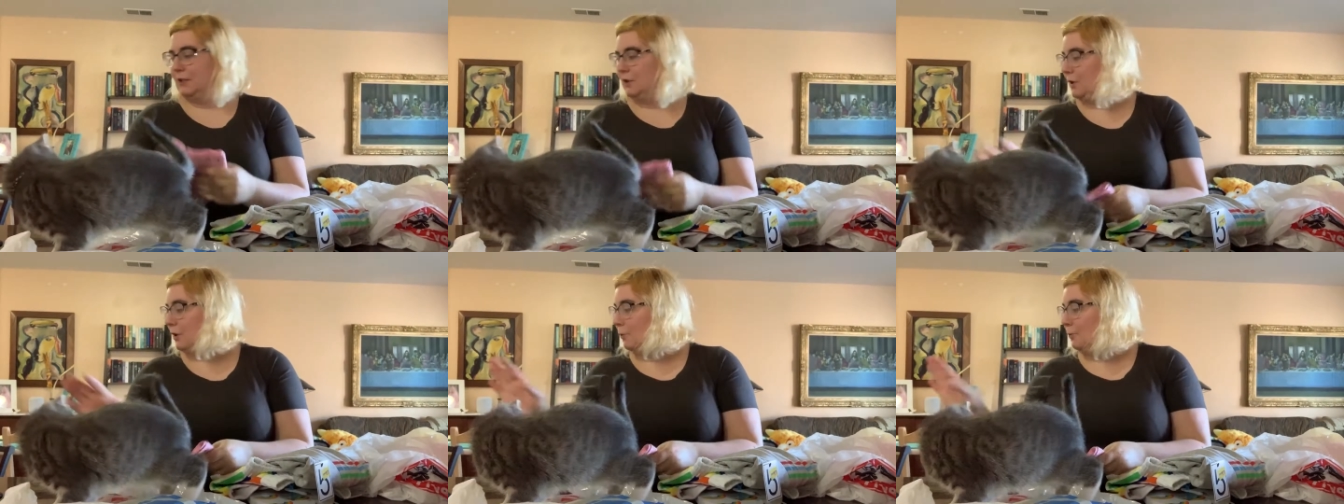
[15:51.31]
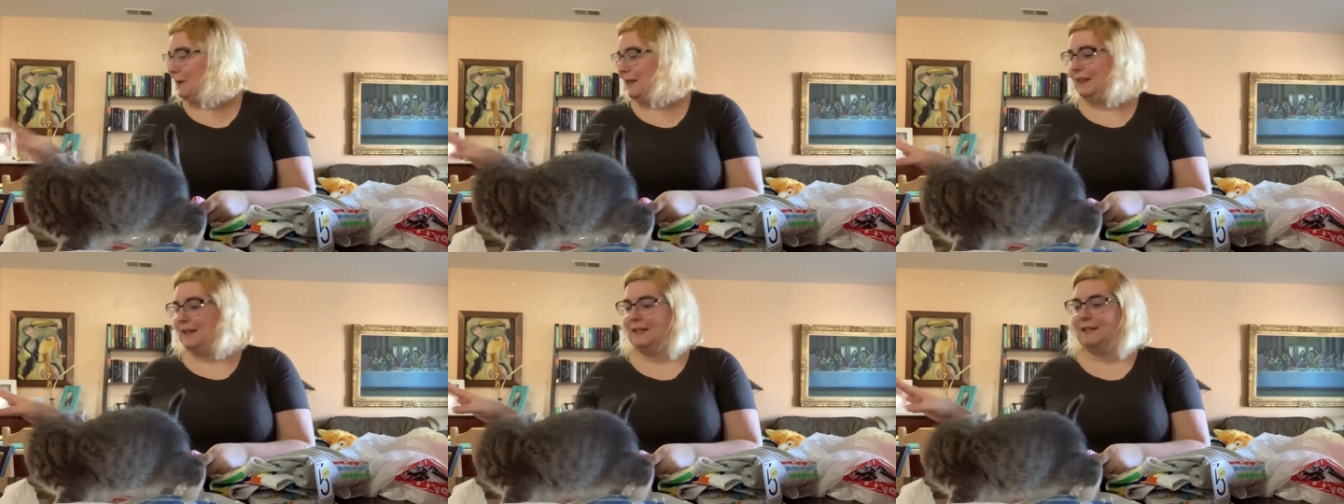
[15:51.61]

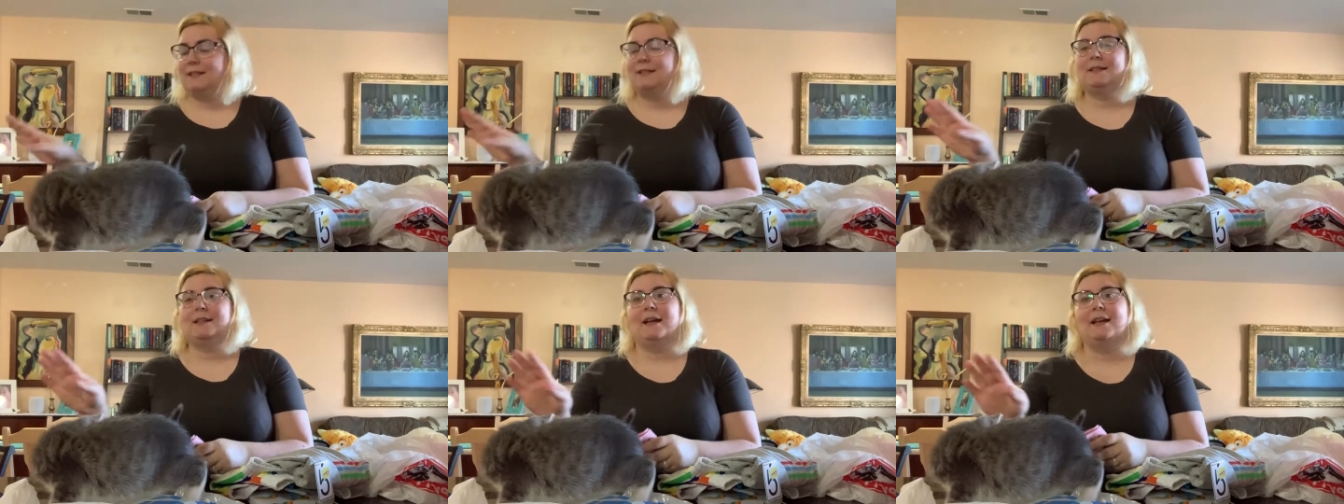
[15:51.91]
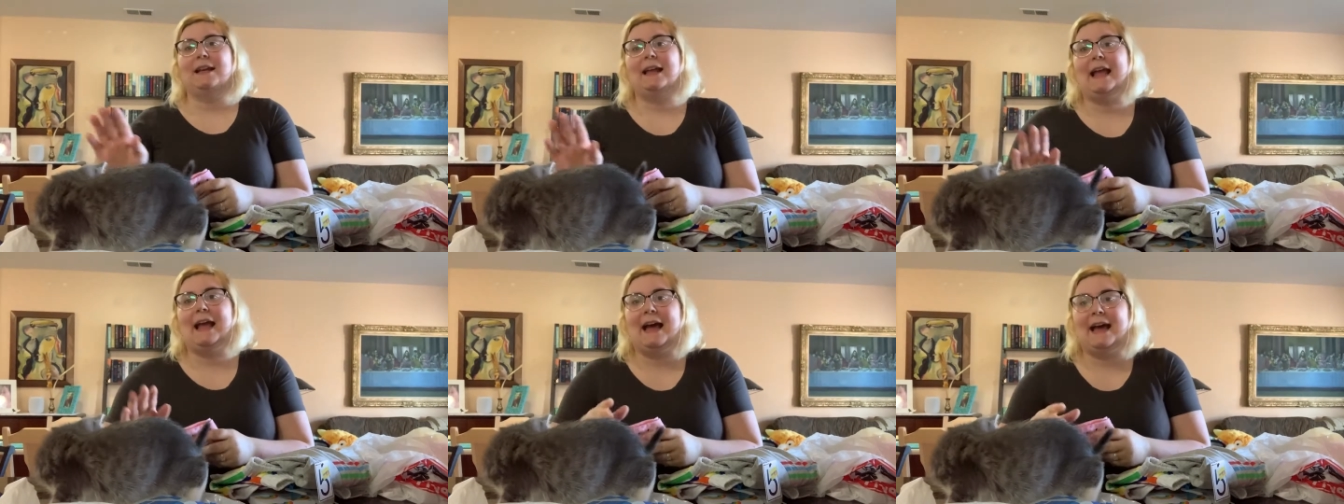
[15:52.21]
So with the
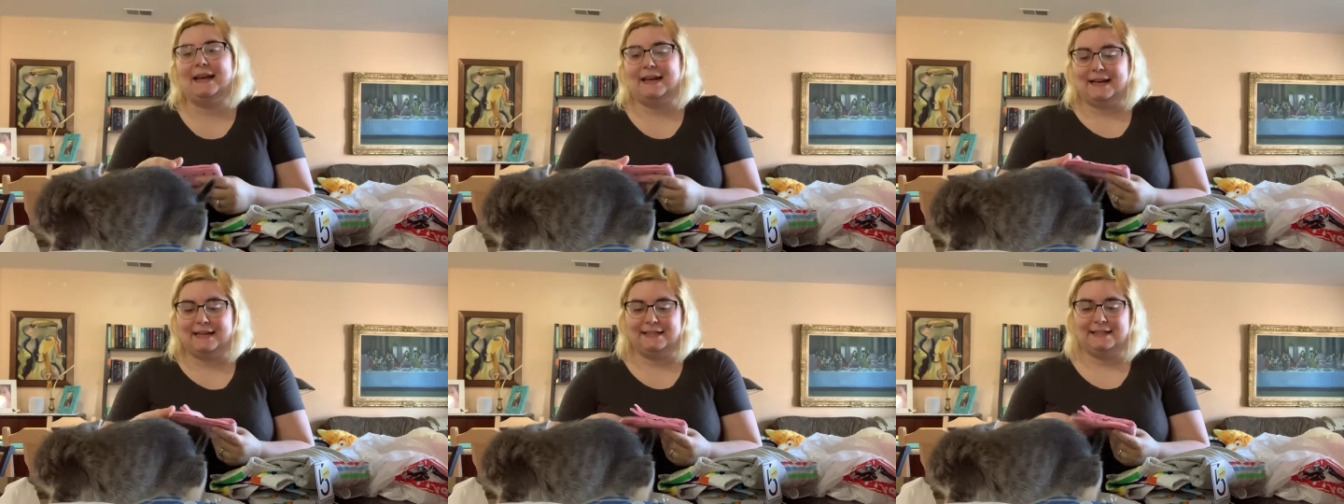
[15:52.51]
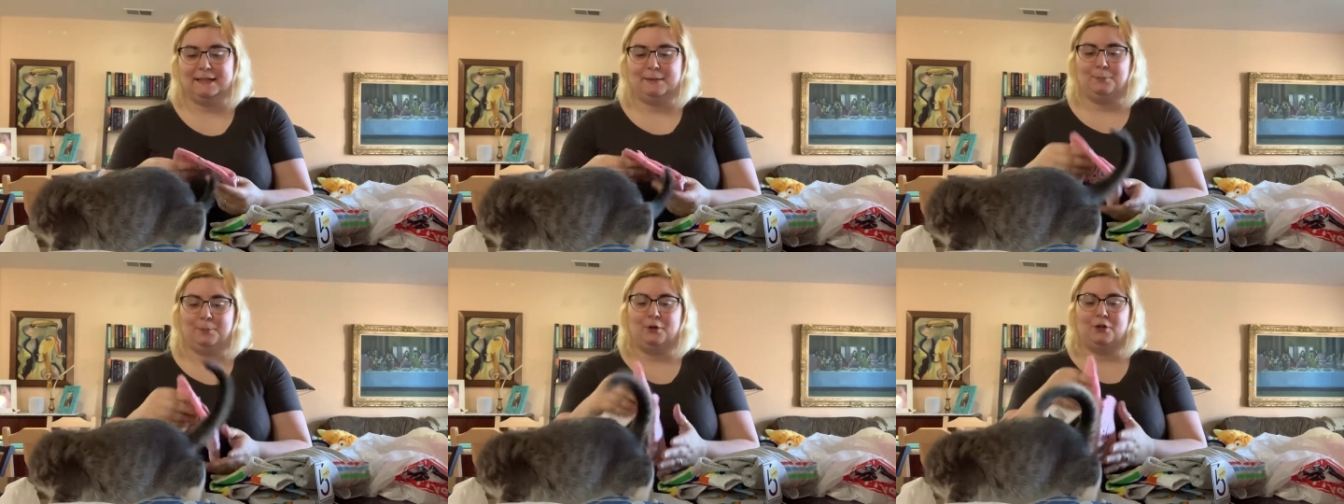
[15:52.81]
sun hat, I
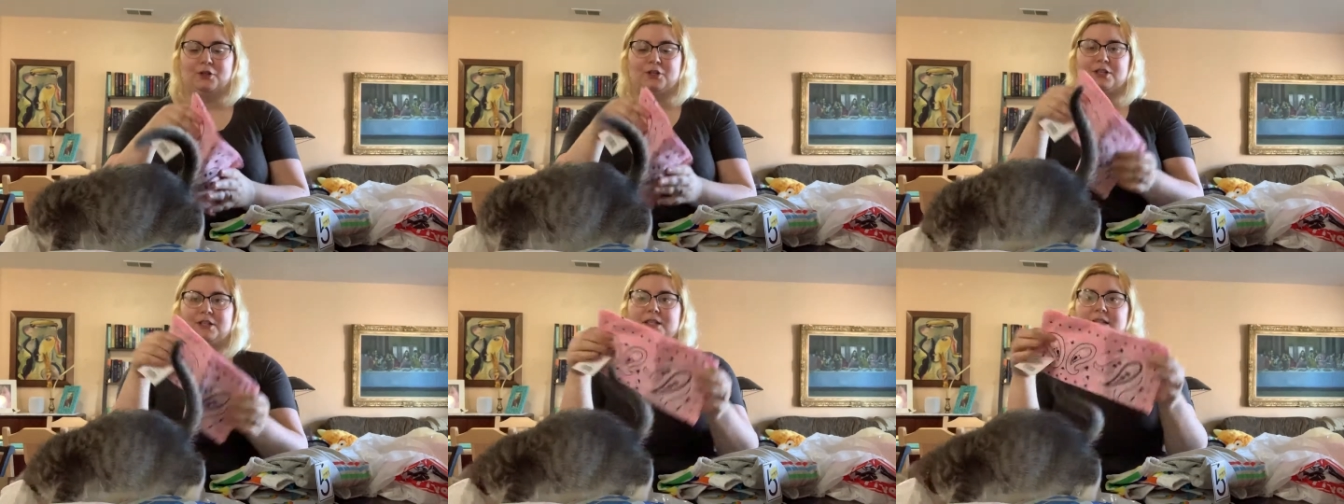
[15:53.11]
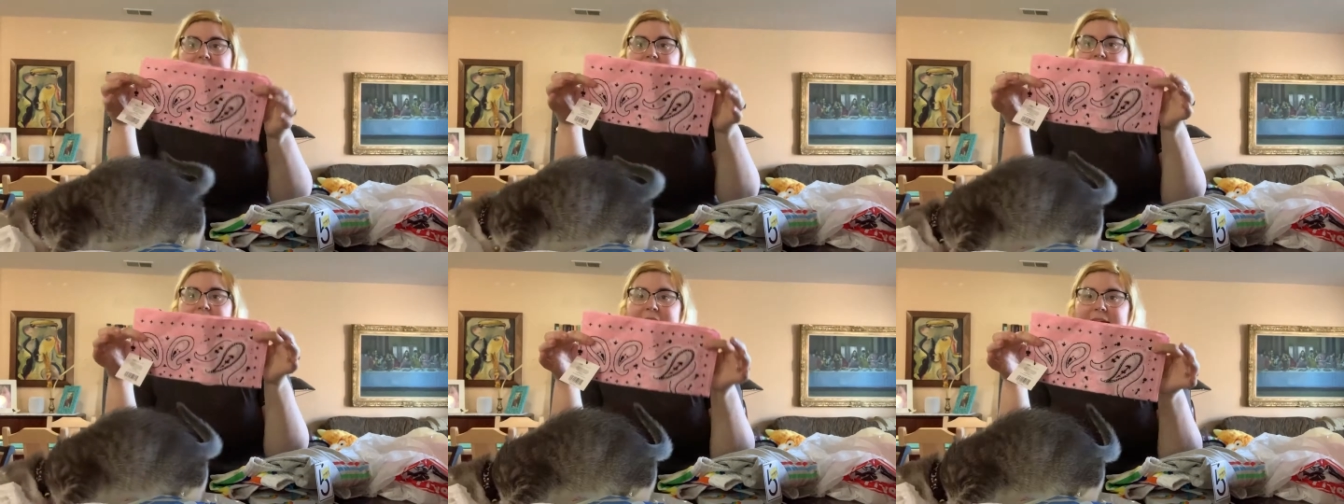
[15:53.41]
did
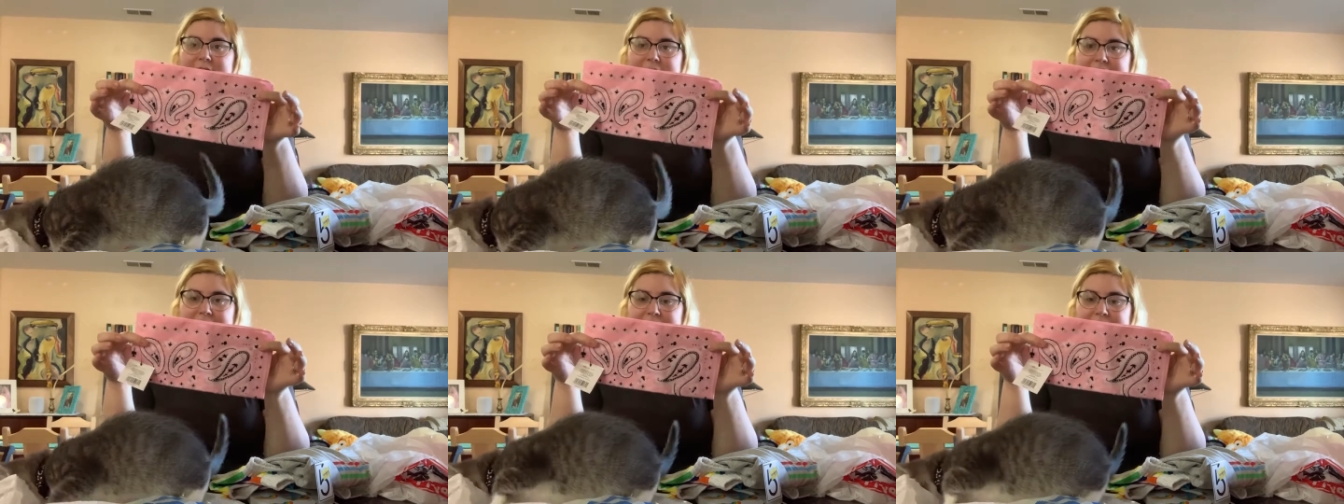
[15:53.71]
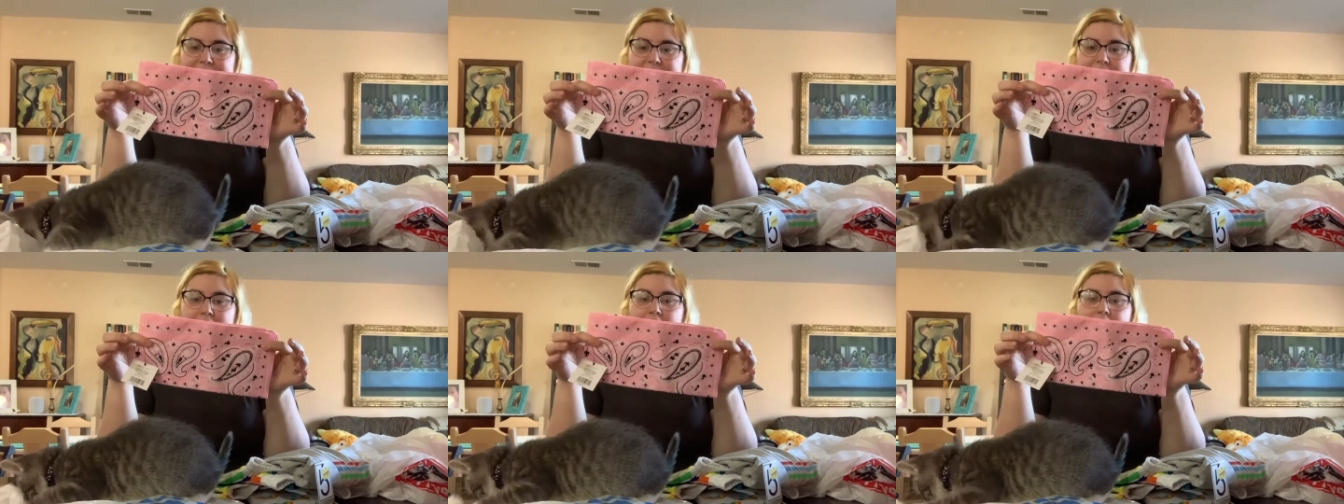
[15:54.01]
purchase
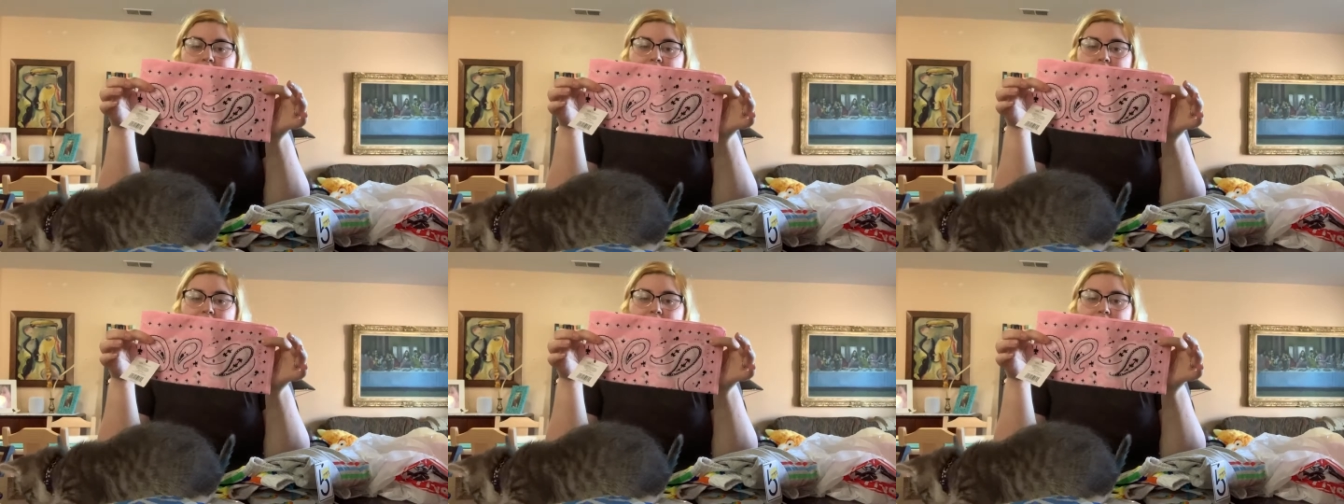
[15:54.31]
this